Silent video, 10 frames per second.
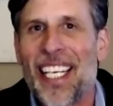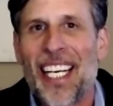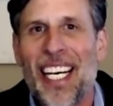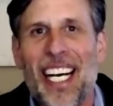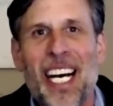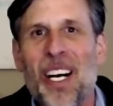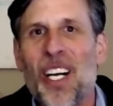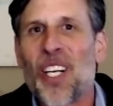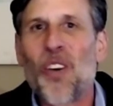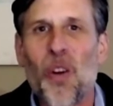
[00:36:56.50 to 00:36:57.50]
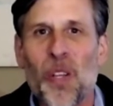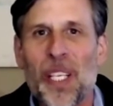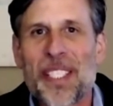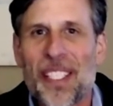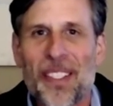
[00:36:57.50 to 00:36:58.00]
uh,
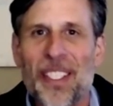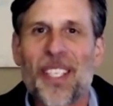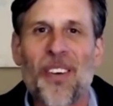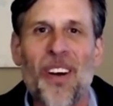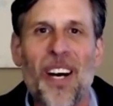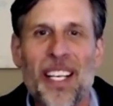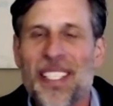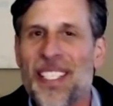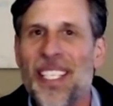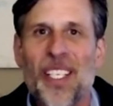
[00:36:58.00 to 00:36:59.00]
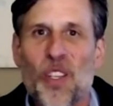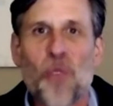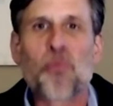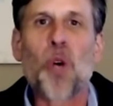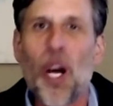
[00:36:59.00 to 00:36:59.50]
holistically across the
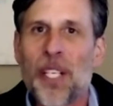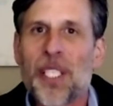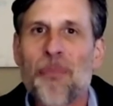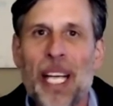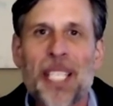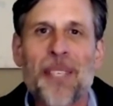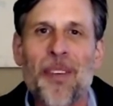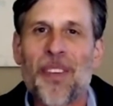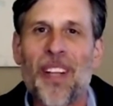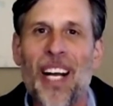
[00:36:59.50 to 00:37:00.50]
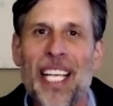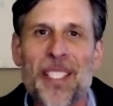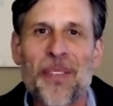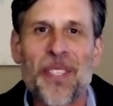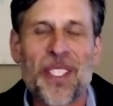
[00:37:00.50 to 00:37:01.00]
broad spectrum of clients
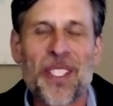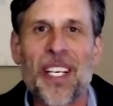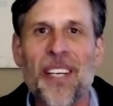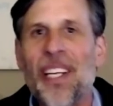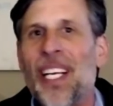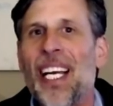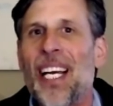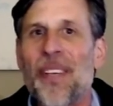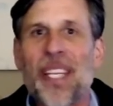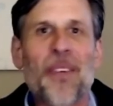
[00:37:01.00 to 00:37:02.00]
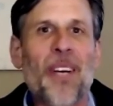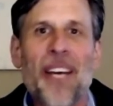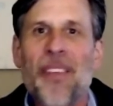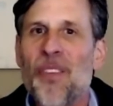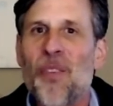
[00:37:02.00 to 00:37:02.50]
that we serve. And we think we'll
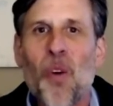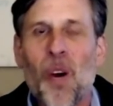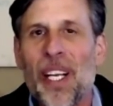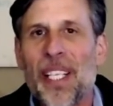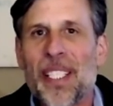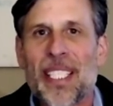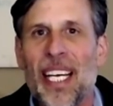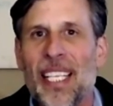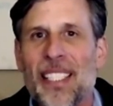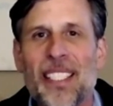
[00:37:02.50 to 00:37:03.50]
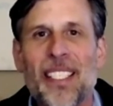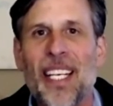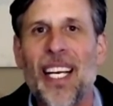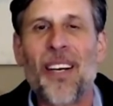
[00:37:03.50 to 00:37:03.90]
have even more insights. And you know,